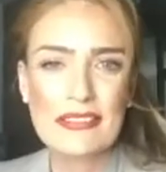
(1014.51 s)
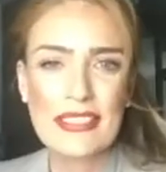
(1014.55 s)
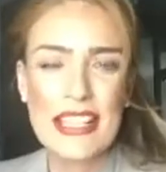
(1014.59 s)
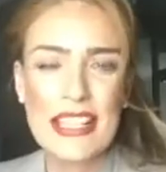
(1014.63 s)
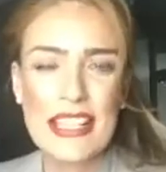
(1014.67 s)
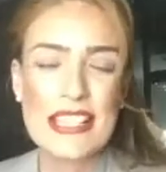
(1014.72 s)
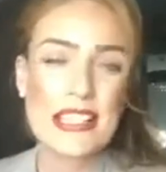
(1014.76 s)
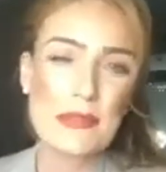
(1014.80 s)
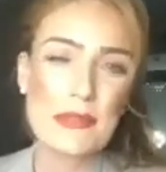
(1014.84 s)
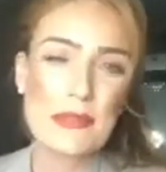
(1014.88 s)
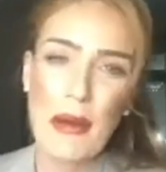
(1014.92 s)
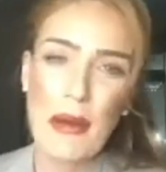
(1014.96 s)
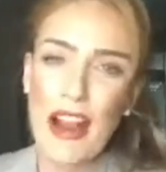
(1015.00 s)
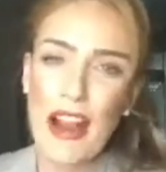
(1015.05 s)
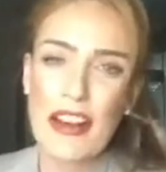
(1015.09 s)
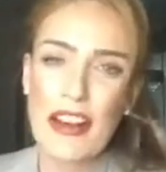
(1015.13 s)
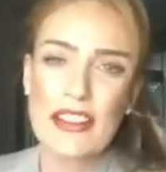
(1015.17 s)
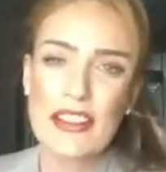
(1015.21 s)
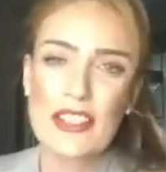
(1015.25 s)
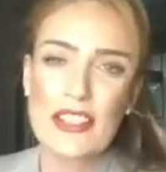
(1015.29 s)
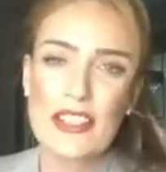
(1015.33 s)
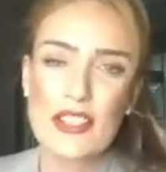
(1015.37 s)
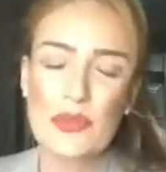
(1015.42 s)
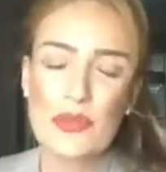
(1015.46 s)

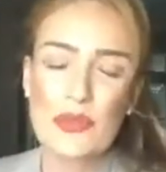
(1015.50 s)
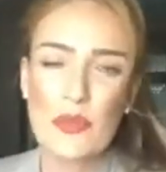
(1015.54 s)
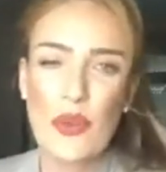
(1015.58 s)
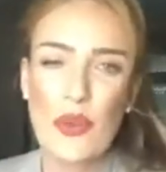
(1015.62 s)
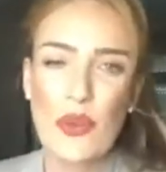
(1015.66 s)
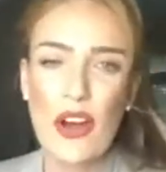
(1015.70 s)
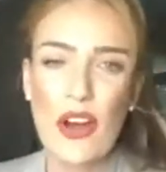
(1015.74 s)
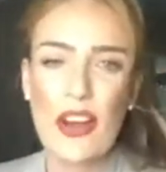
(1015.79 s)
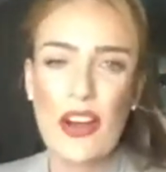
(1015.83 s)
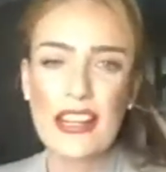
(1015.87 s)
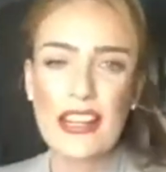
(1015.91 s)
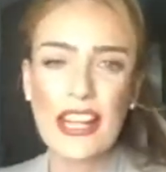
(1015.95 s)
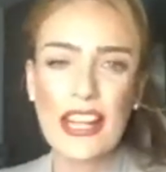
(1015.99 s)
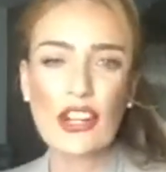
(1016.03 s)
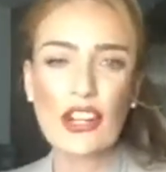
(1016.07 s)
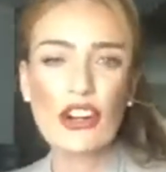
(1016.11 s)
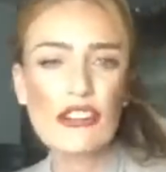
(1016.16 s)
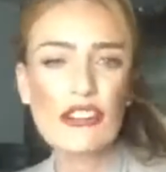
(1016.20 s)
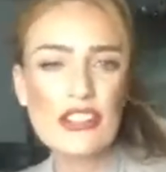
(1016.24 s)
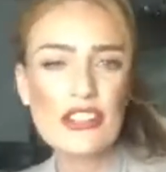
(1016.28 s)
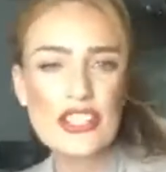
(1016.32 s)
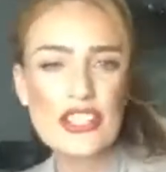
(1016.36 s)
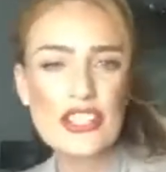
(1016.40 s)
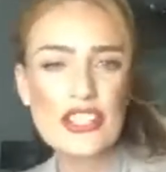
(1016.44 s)
Inspiring someone,
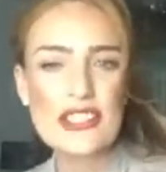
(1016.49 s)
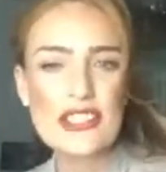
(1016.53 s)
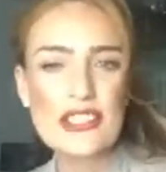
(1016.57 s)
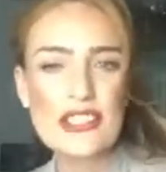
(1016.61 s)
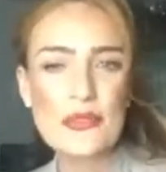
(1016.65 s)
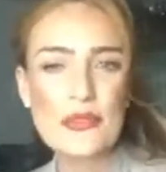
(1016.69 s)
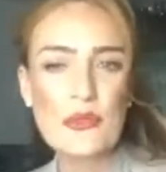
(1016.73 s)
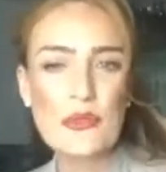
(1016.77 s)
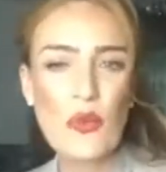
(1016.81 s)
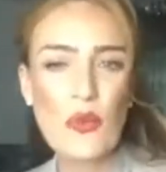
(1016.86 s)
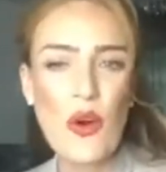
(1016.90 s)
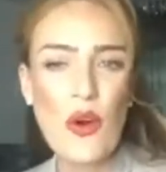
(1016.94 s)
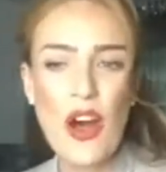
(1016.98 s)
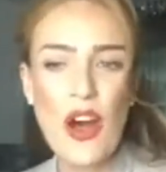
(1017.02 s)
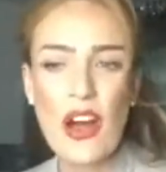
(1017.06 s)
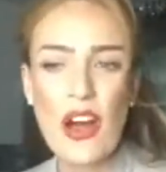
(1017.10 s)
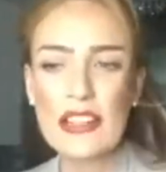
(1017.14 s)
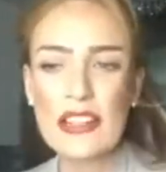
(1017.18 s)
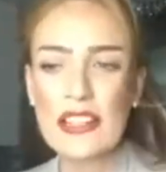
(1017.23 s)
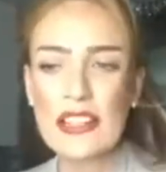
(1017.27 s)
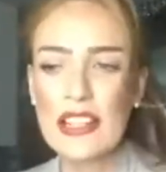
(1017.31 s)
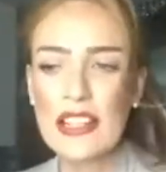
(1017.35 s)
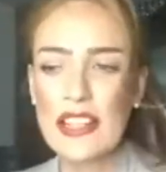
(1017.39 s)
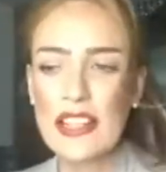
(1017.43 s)
encouraging someone,